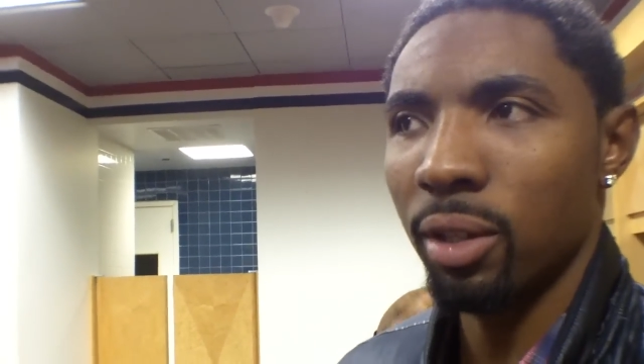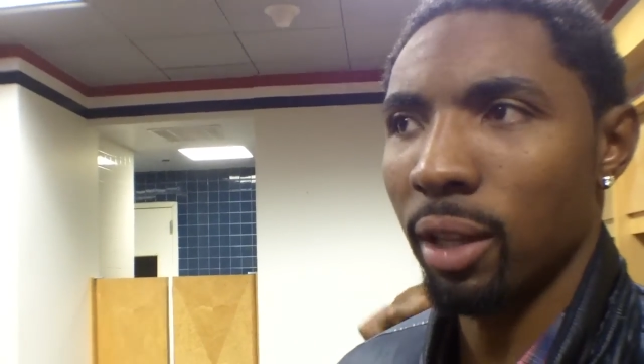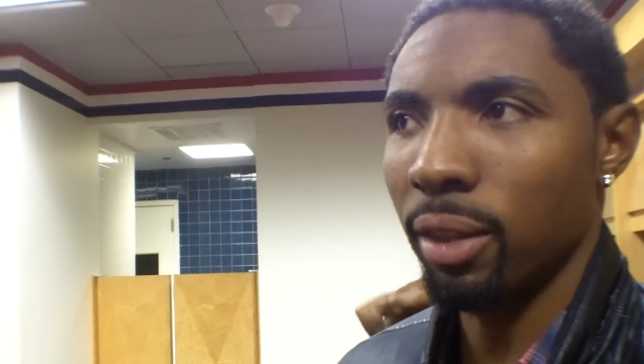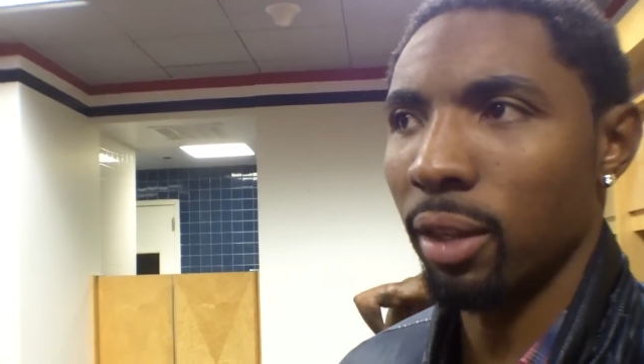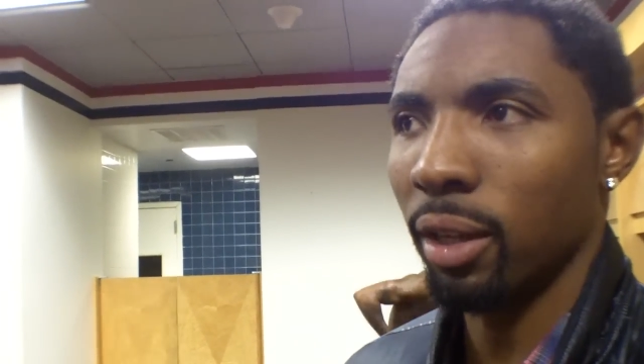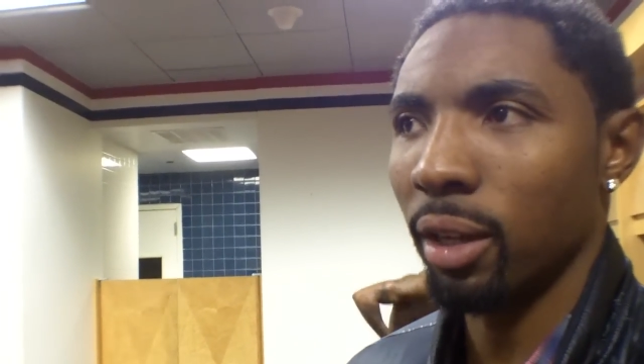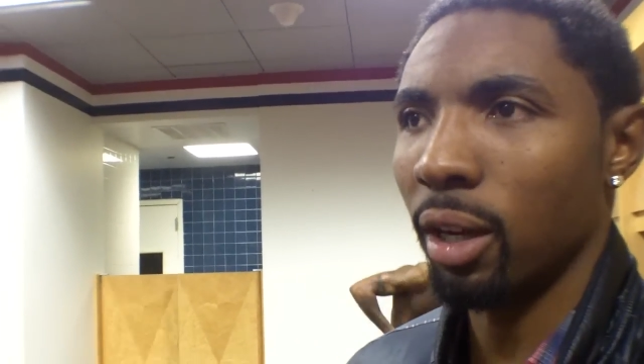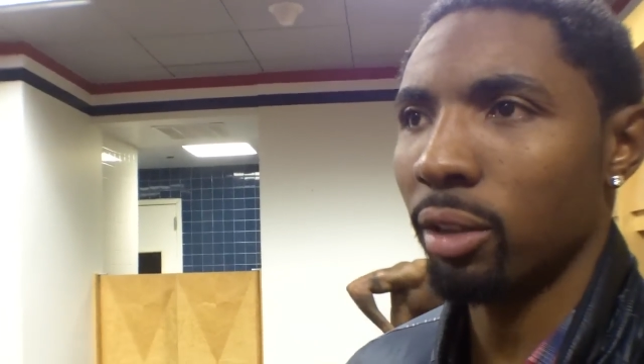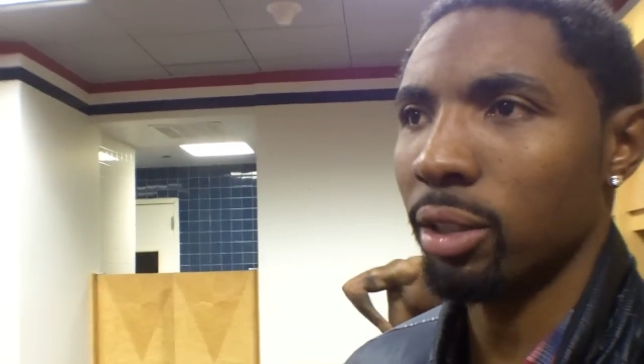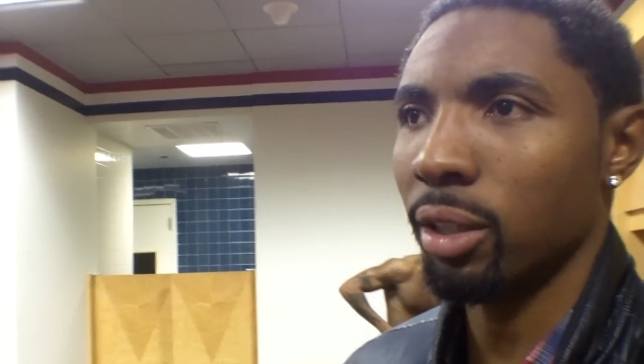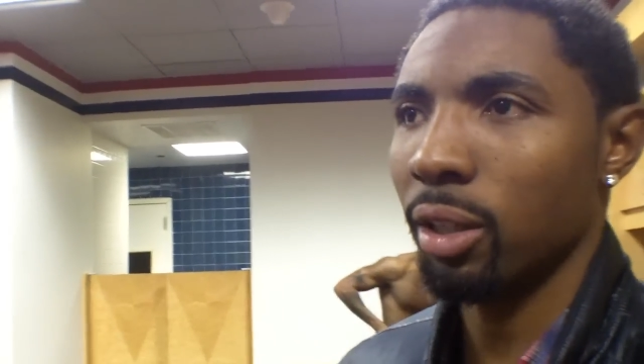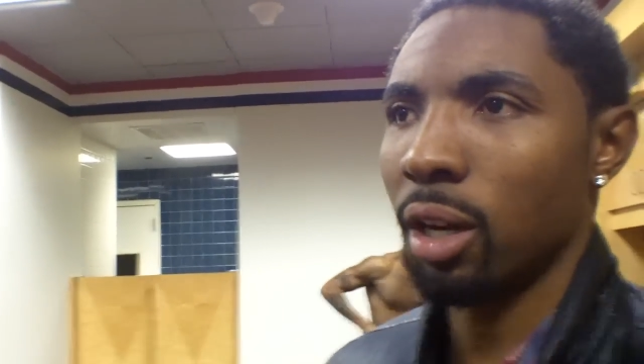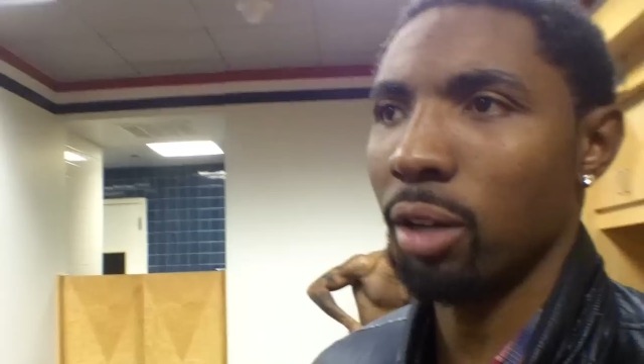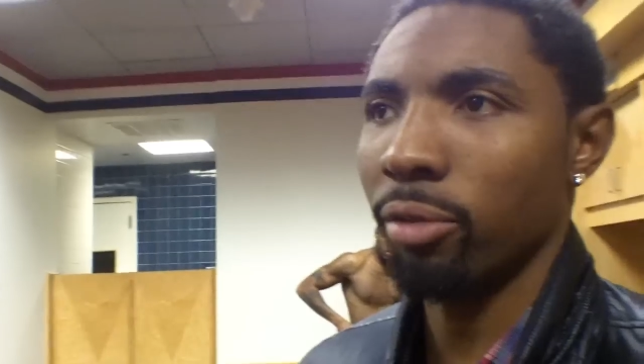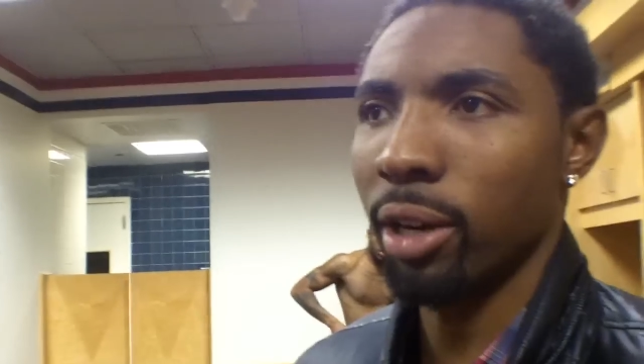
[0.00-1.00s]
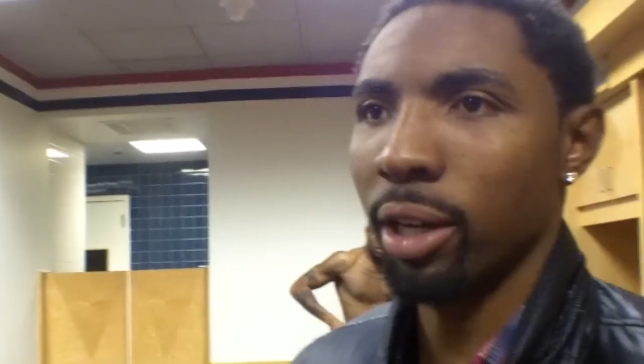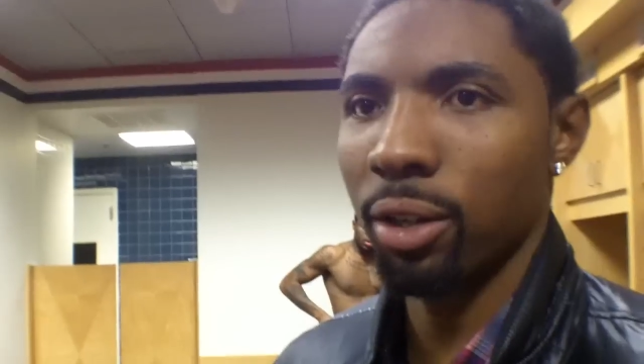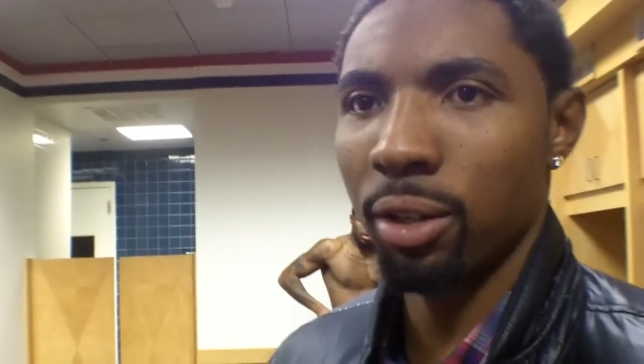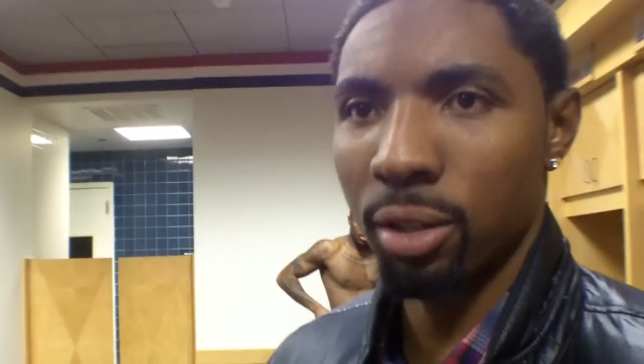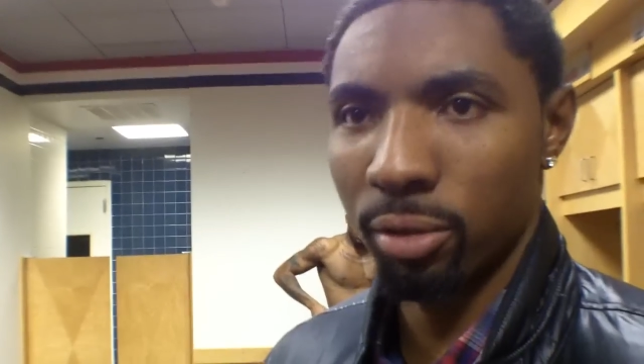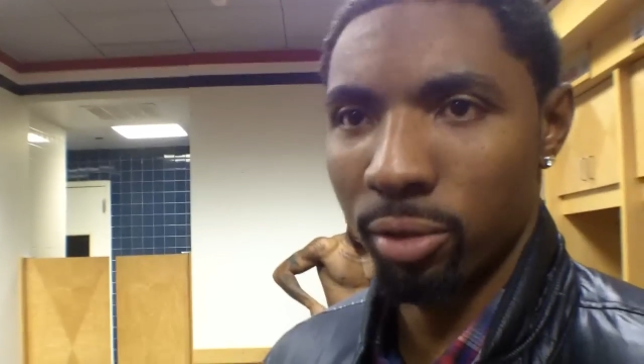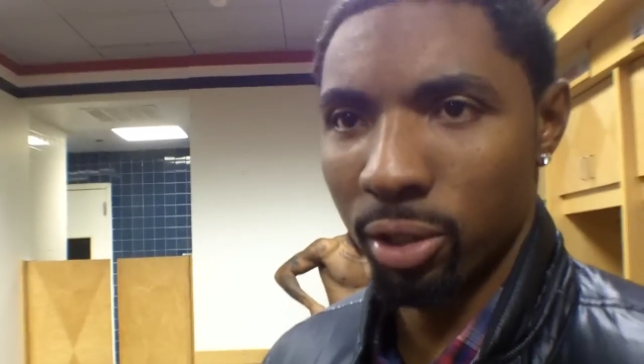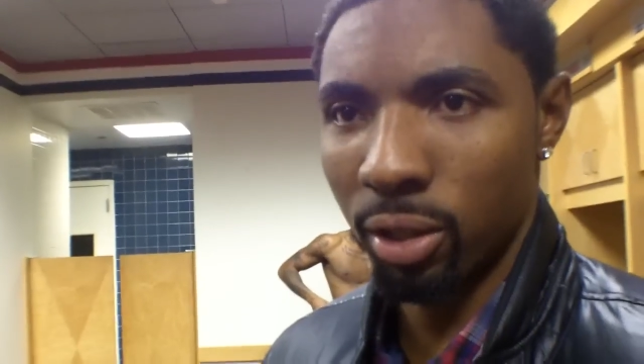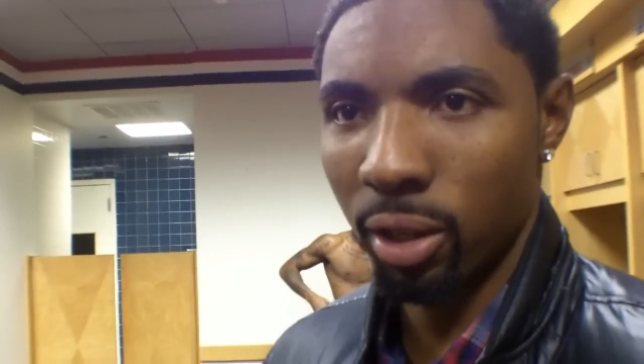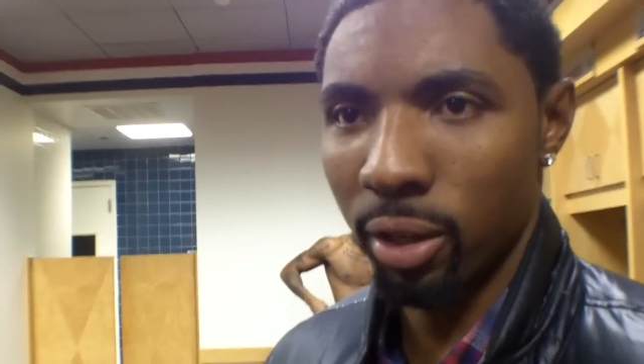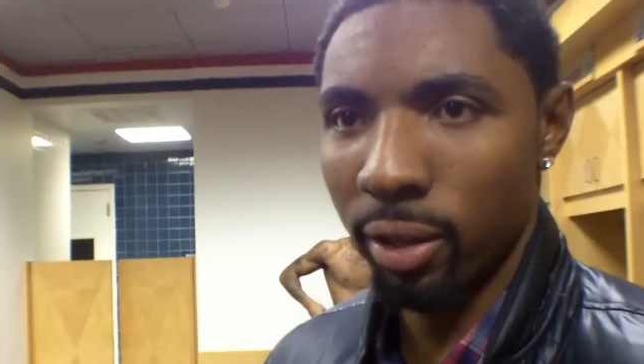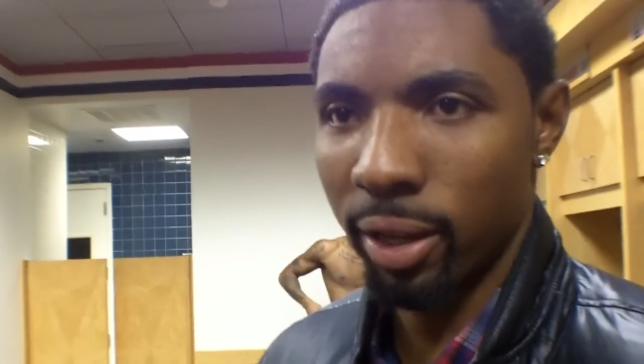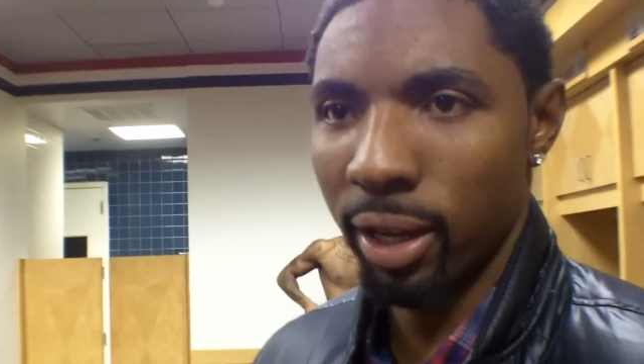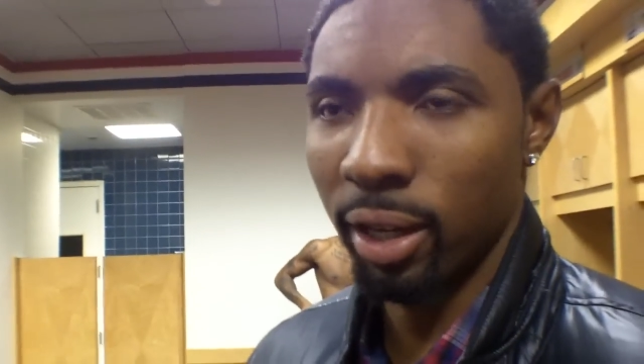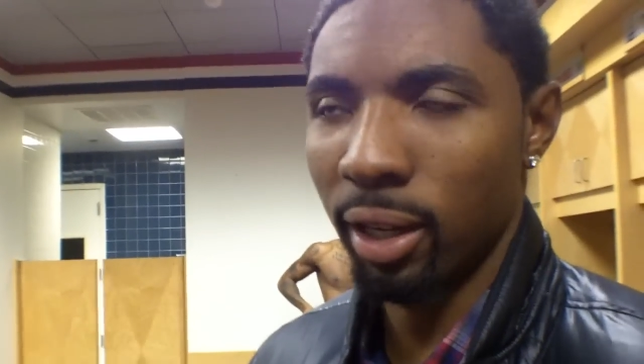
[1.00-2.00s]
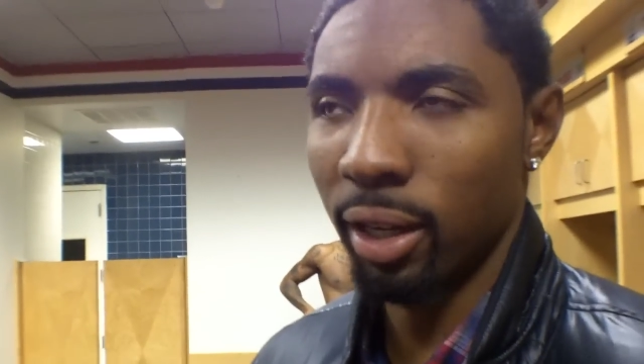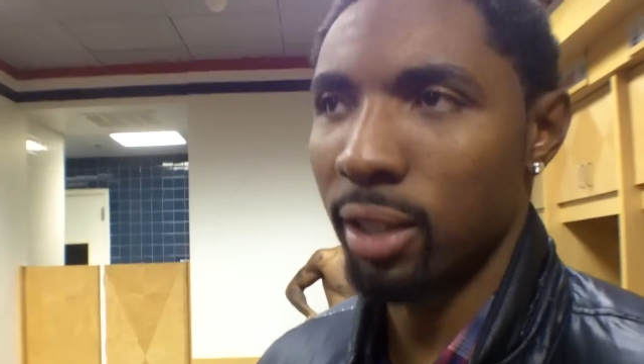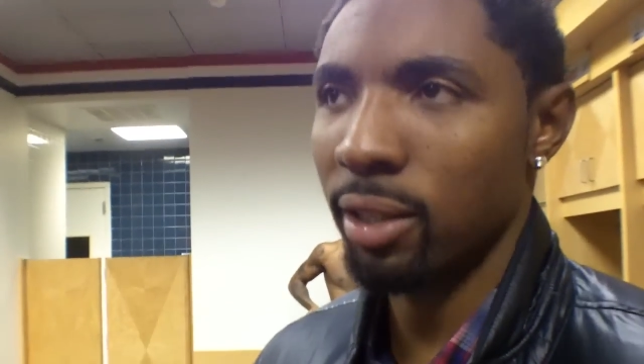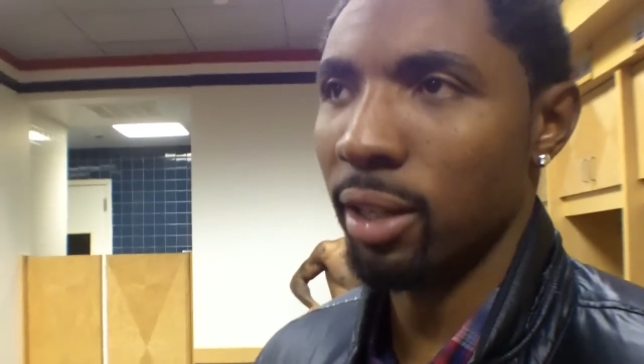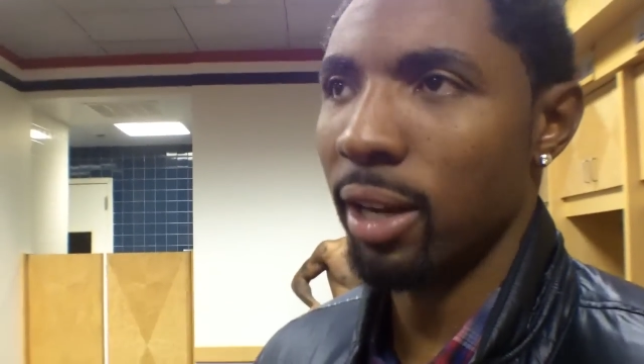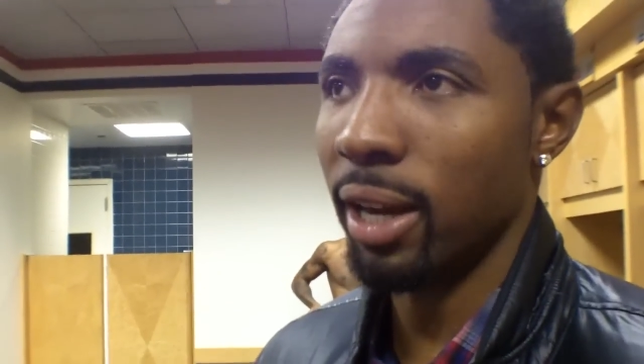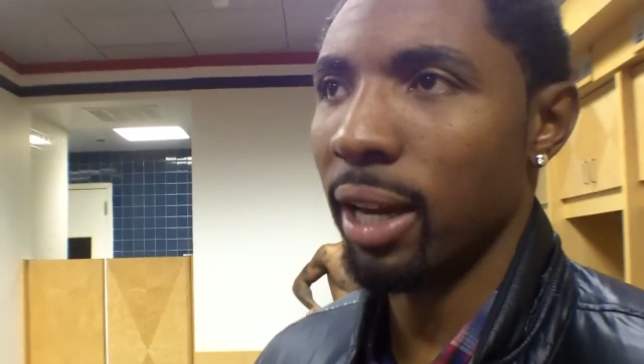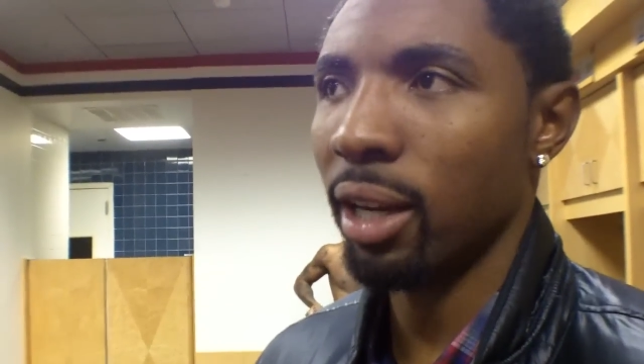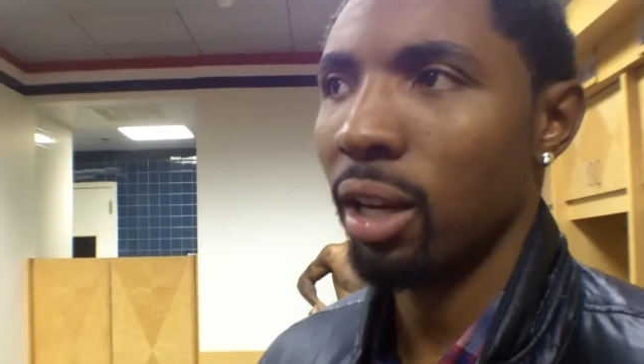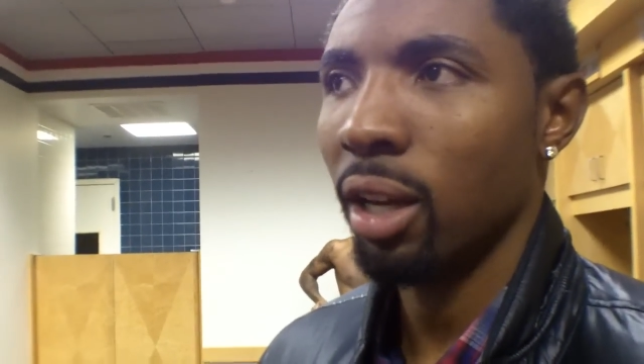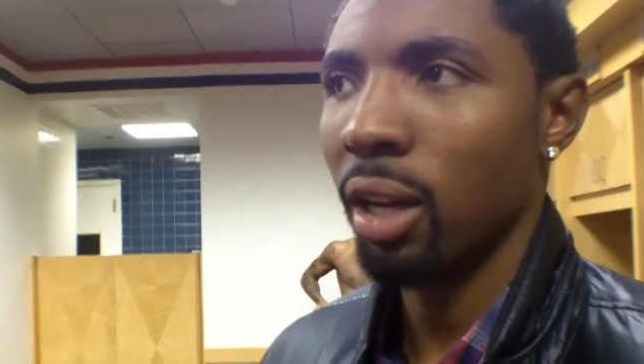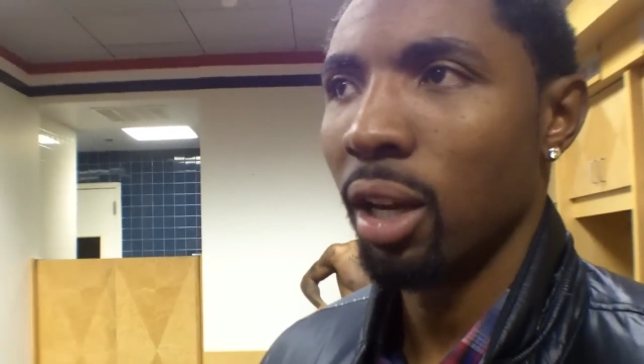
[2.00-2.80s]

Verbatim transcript: I think our, our record is a result of that. And tonight,